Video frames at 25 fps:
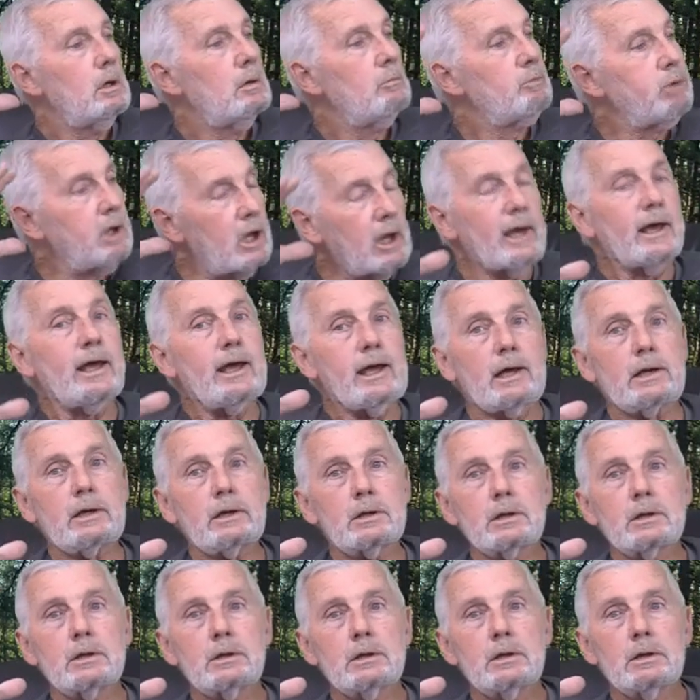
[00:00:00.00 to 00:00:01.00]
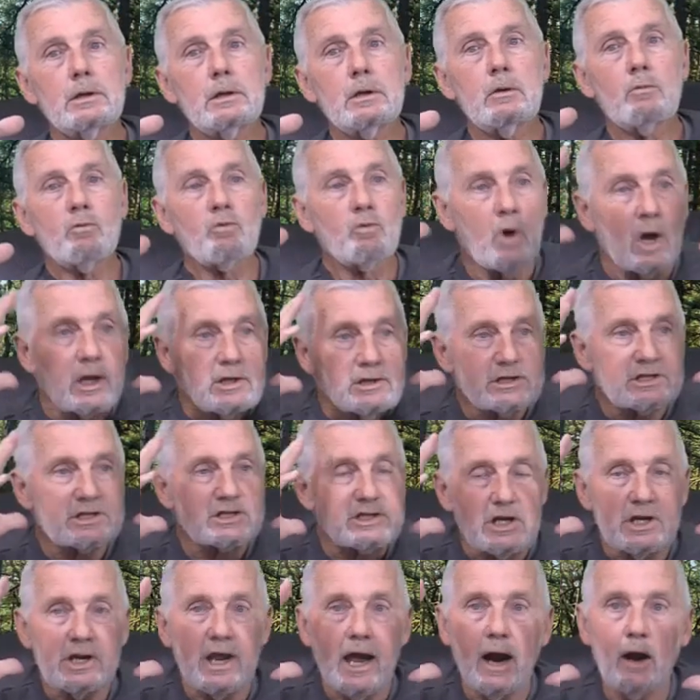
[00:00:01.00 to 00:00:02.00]
Play it. Run
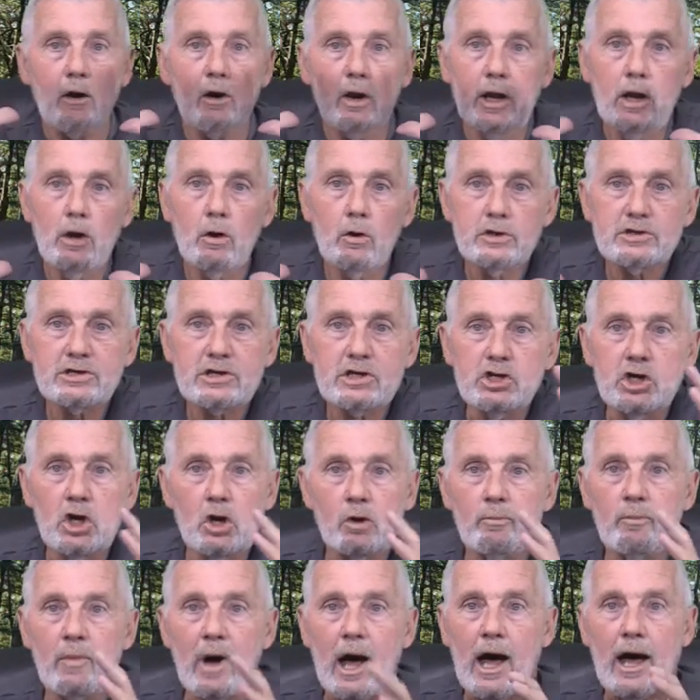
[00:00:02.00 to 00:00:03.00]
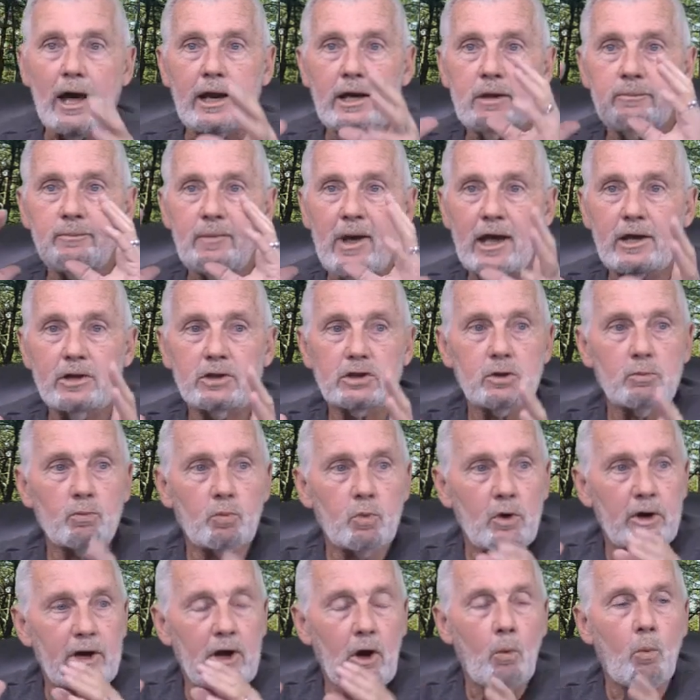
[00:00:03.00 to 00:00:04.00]
scenarios in your mind. Make
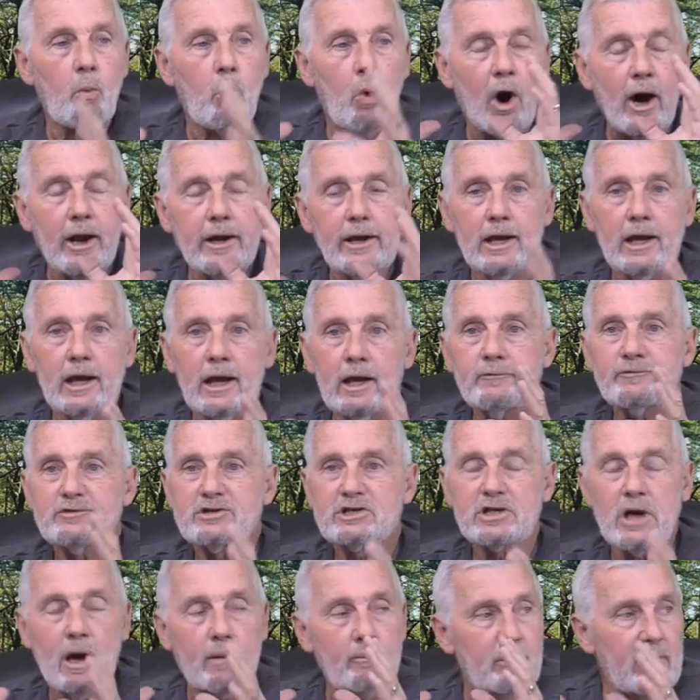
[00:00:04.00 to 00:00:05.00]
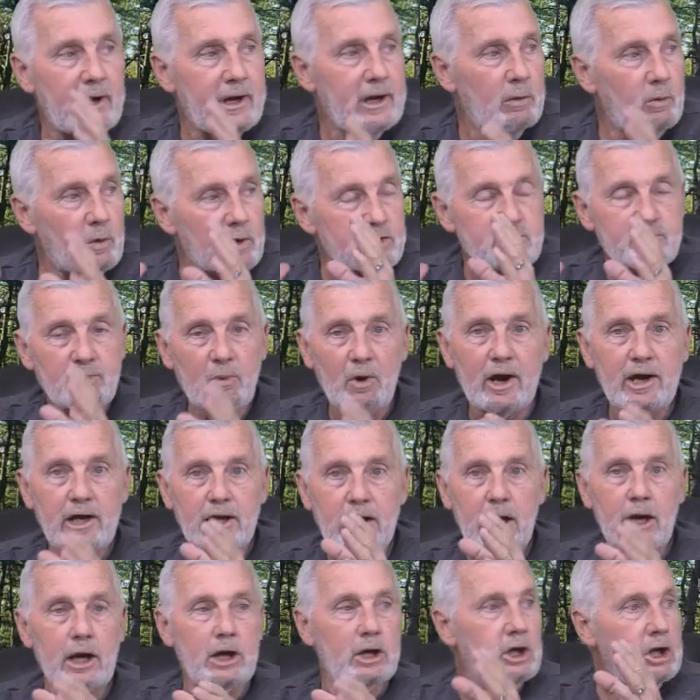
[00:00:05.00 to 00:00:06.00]
them real. What if somebody was
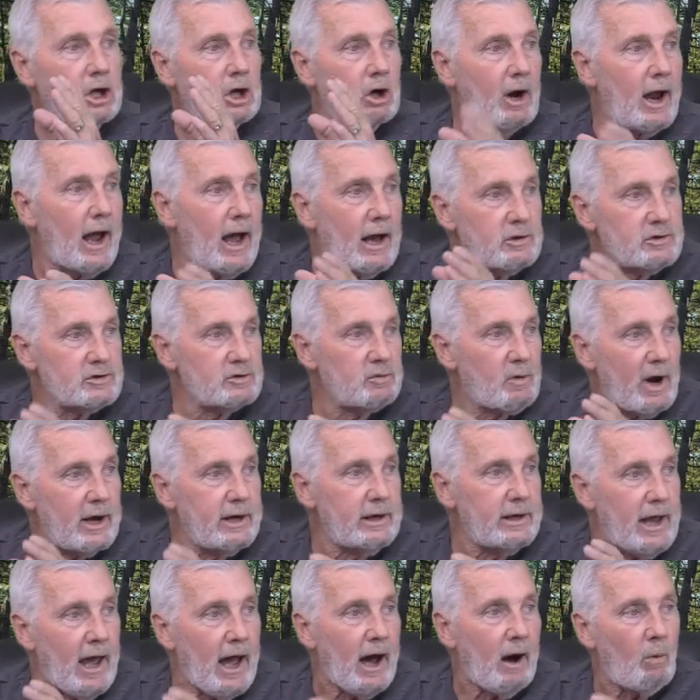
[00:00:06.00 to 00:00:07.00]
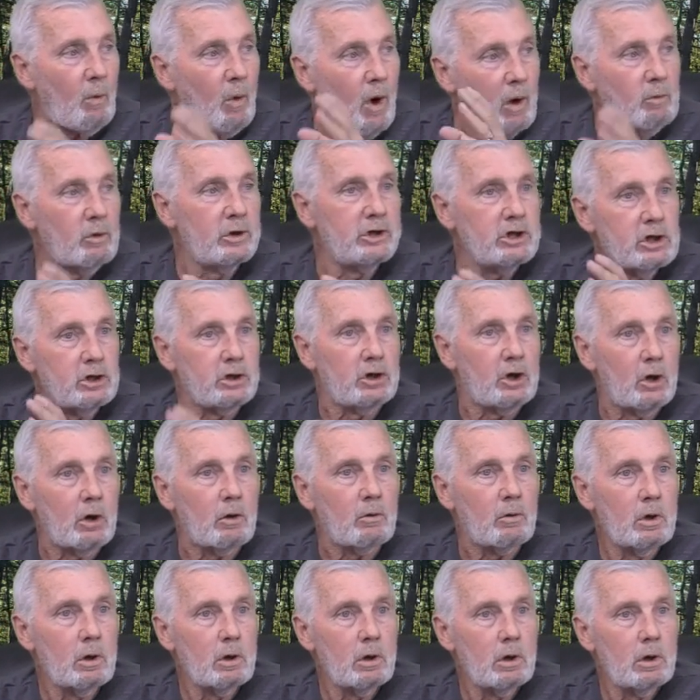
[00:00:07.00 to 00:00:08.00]
breaking into your house right now? What will you do?